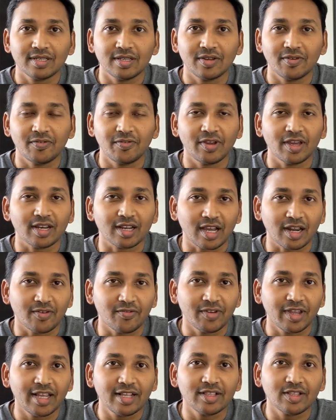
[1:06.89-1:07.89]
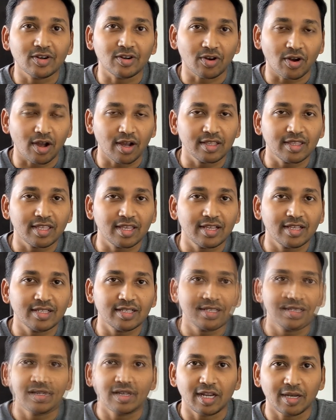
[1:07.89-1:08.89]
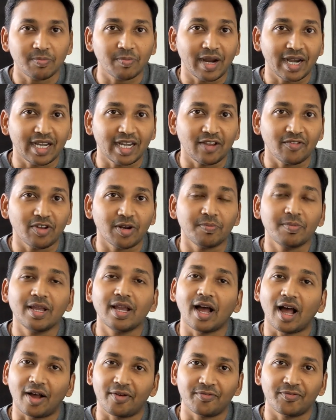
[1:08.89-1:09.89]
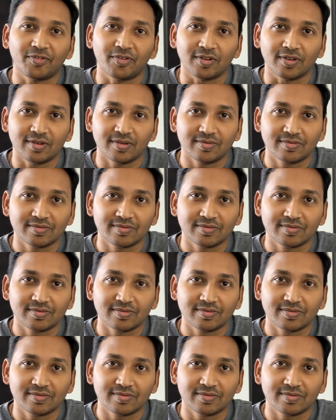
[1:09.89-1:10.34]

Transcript: if we are conveying the wrong things, it might even be harmful.